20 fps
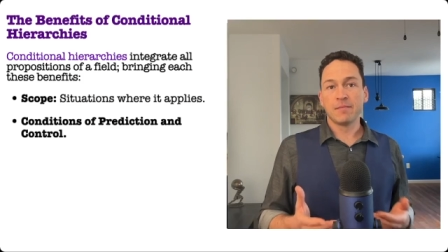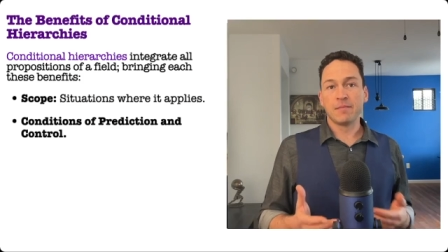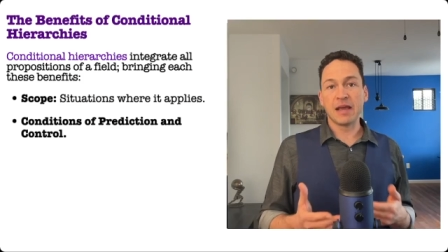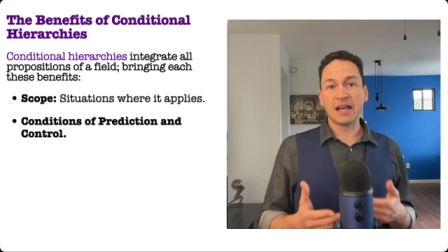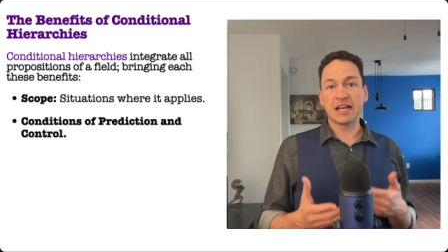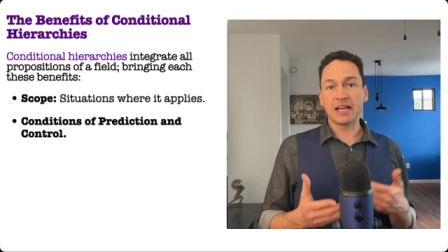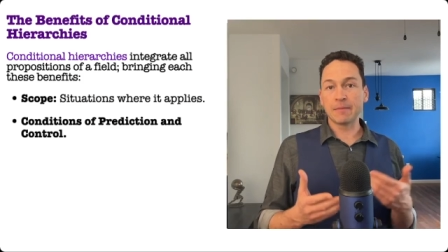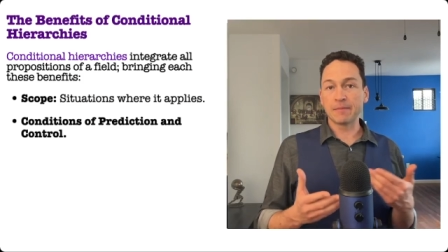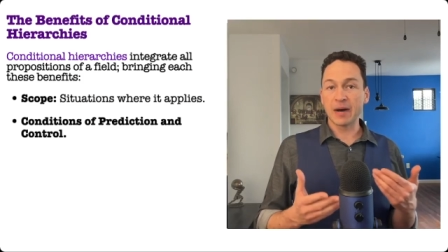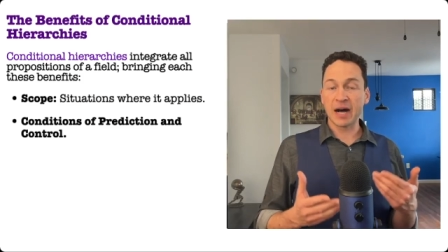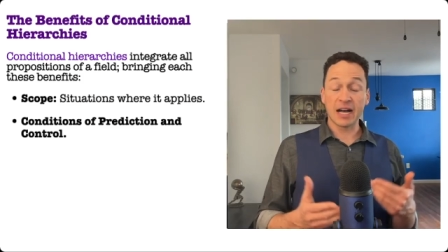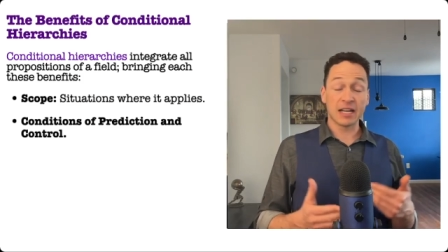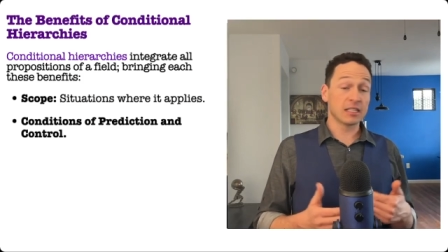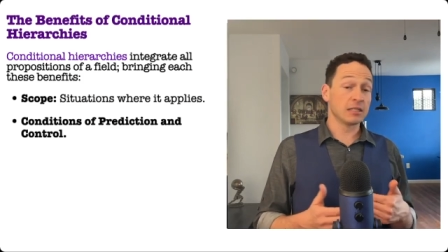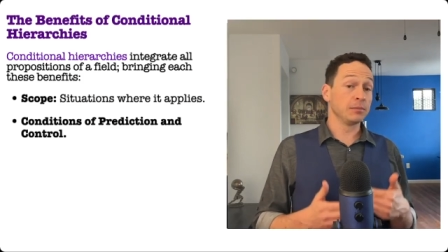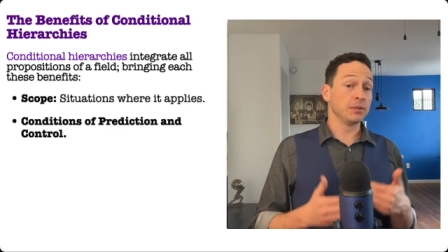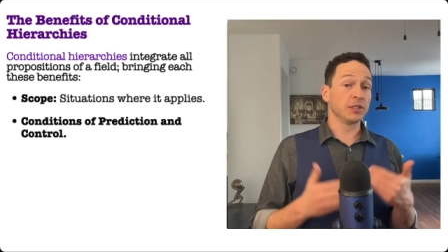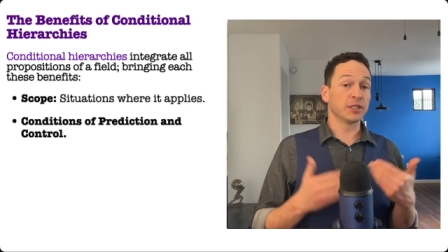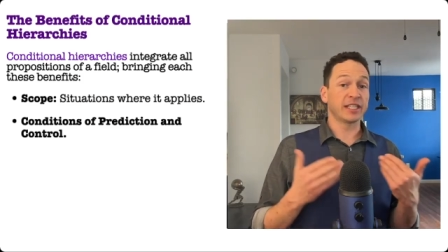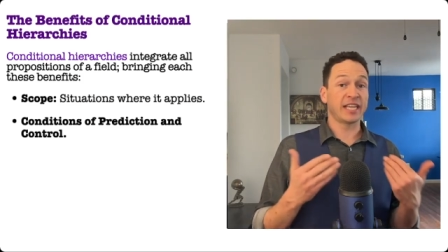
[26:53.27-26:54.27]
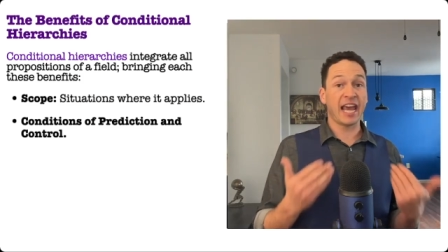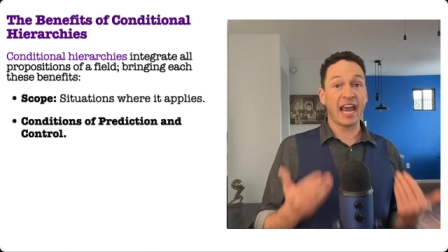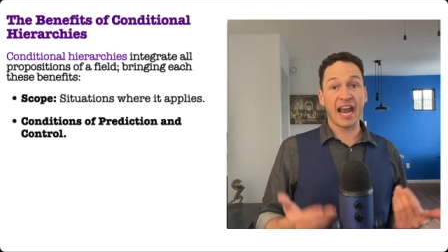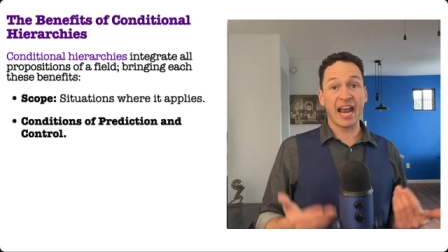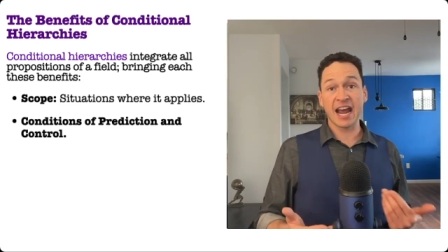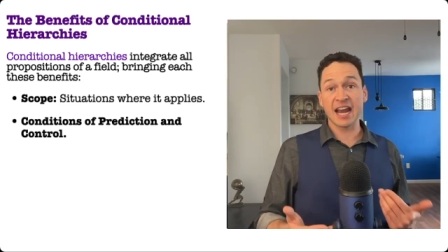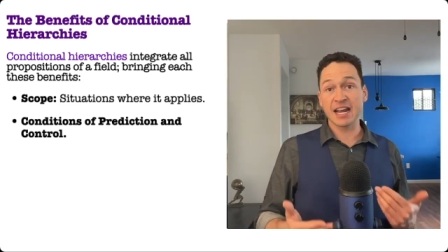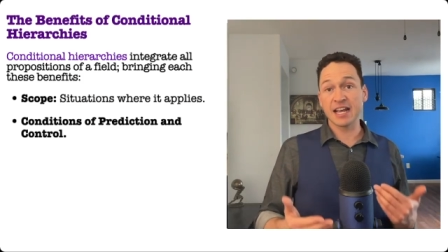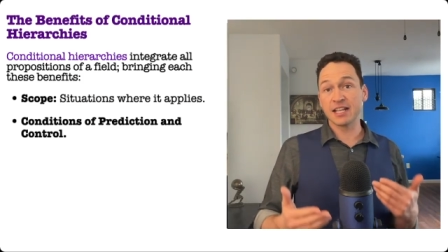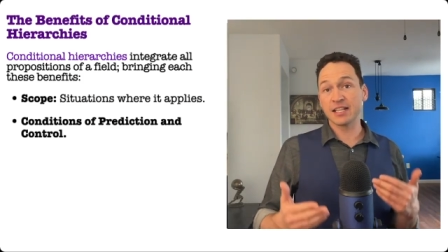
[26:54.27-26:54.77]
making possible
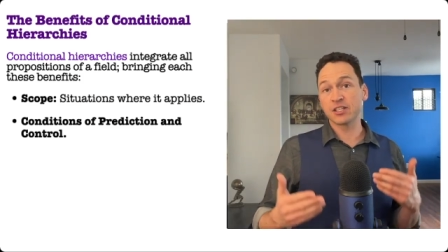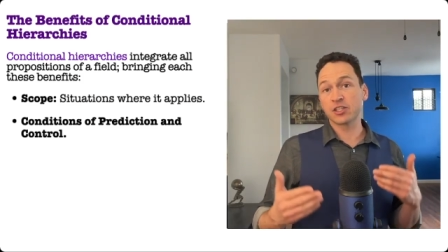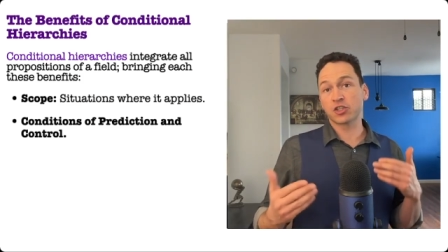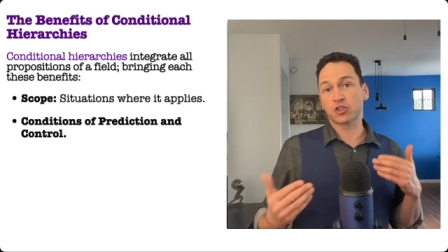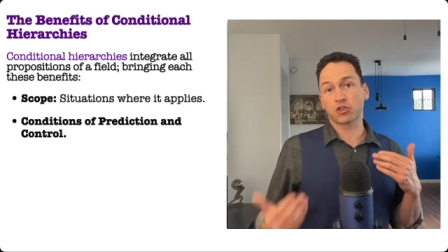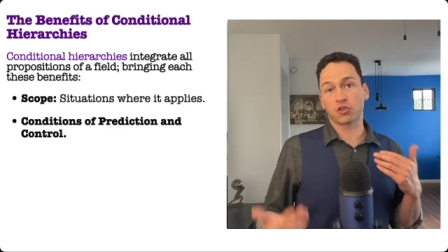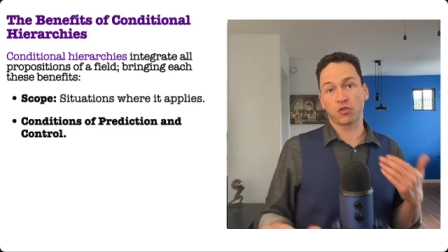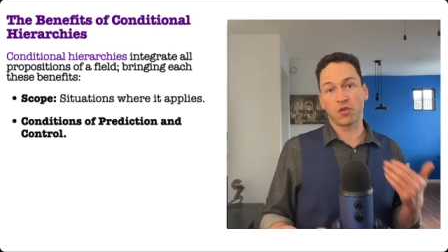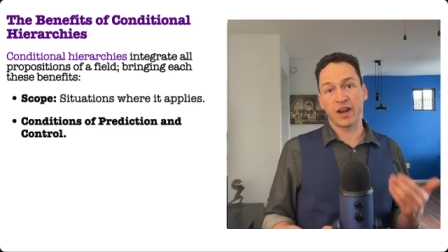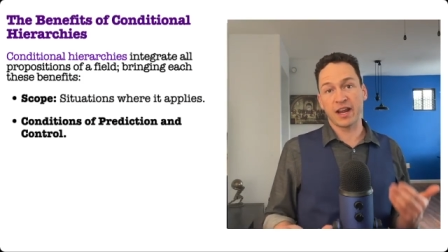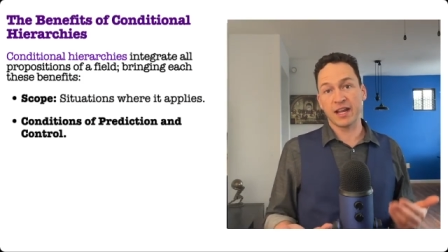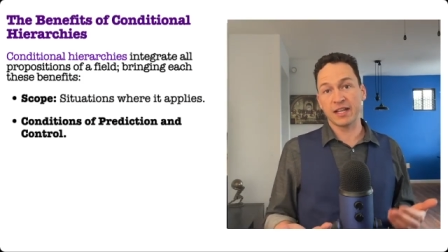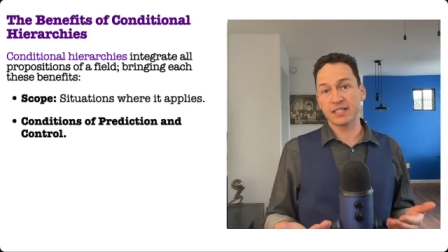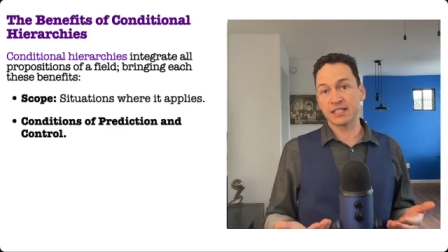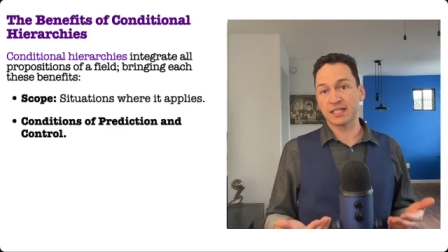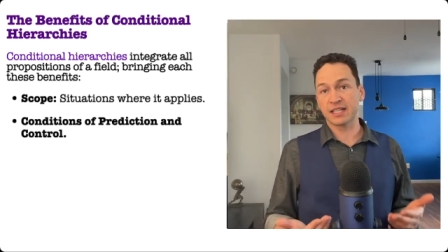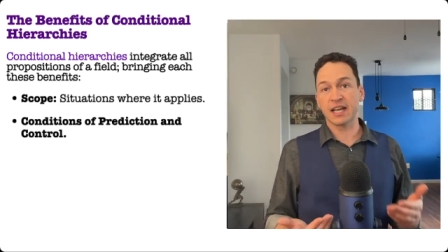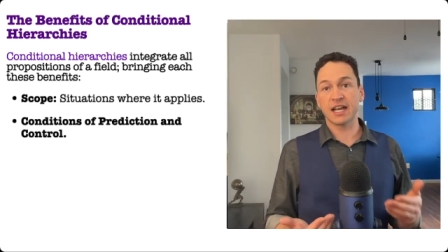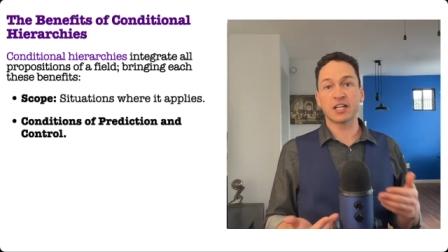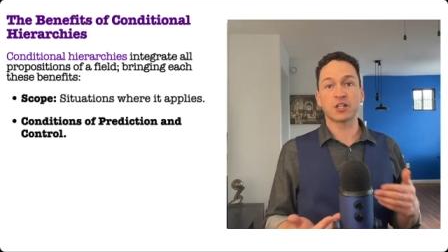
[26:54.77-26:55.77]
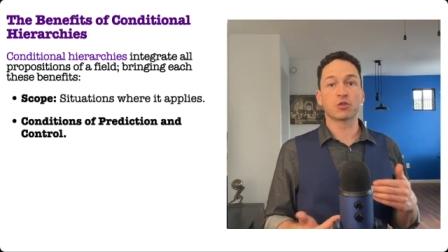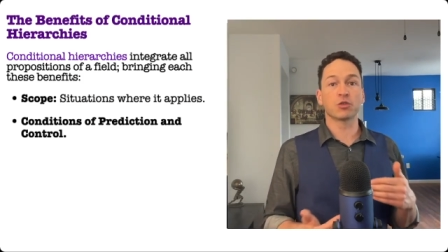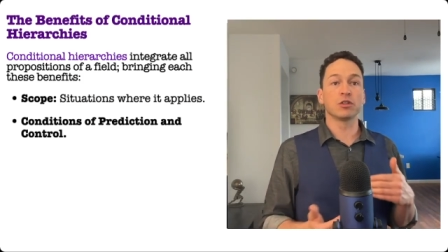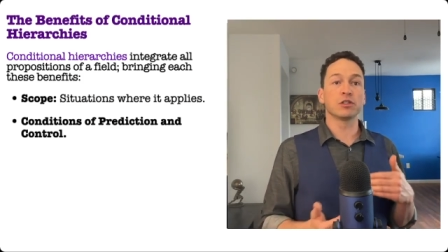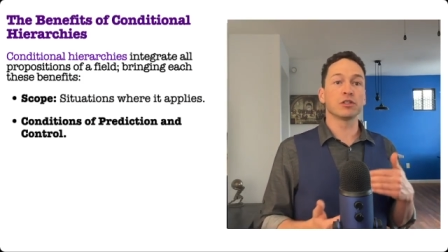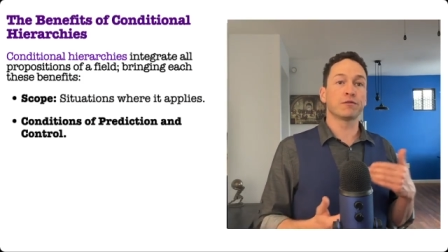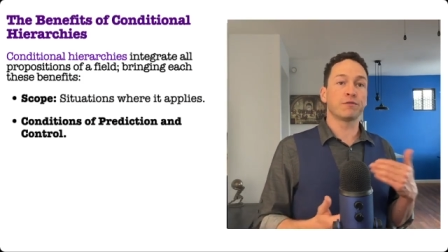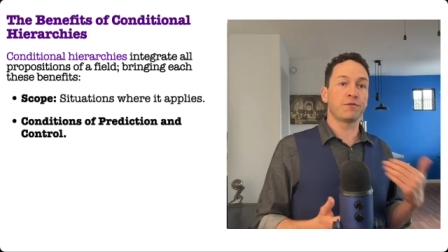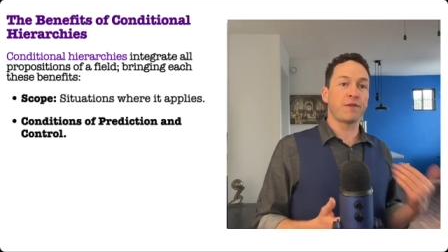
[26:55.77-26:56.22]
cannons, train schedules,